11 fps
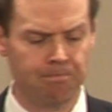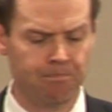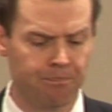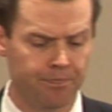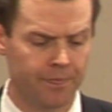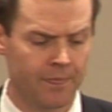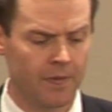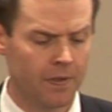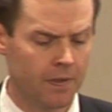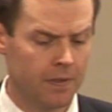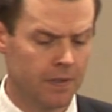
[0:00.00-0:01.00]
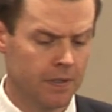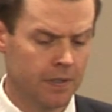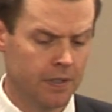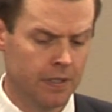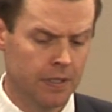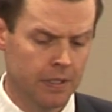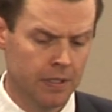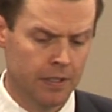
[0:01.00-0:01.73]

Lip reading: No one is speaking in this clip.